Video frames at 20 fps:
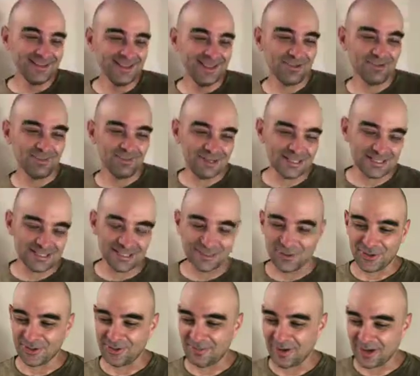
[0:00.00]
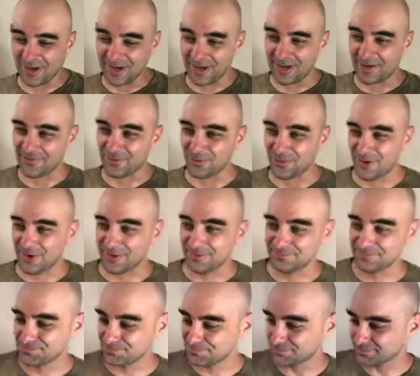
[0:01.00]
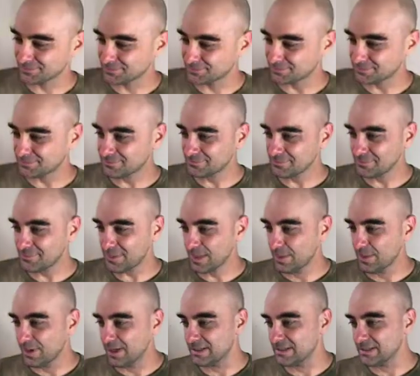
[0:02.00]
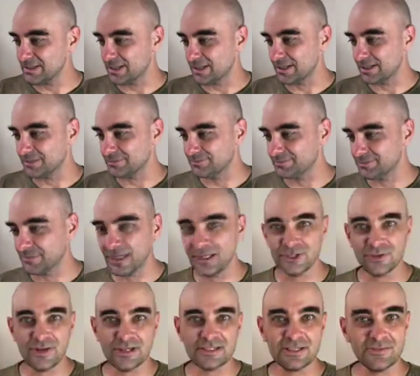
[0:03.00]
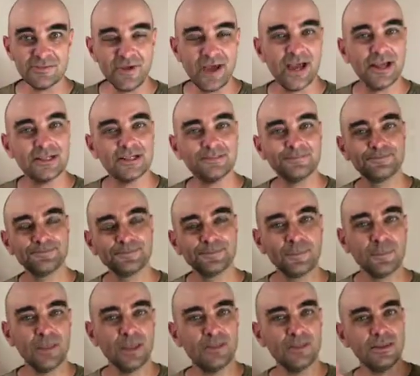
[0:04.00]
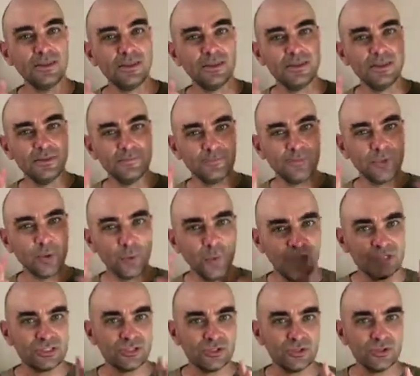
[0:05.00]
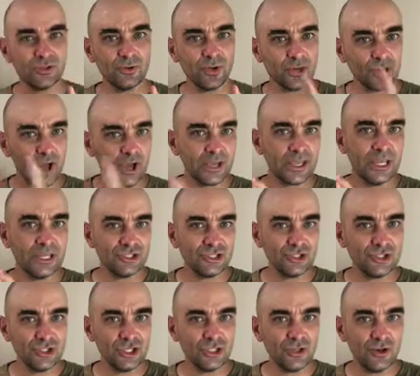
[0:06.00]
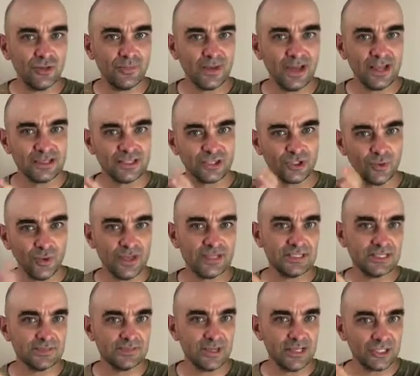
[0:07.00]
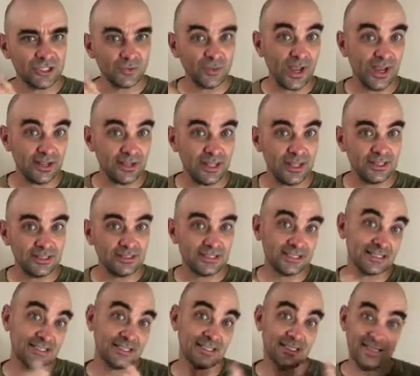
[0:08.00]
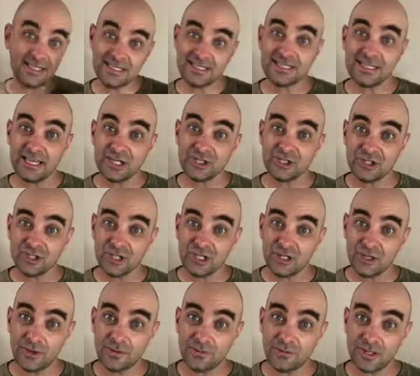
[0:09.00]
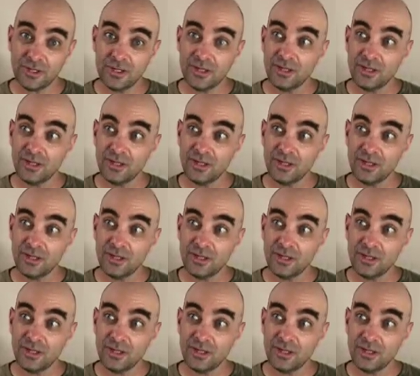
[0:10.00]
everybody is in North America after all. But interesting fact, the Western or Caucasian genome has twice as many sweat glands as the East Asian genome,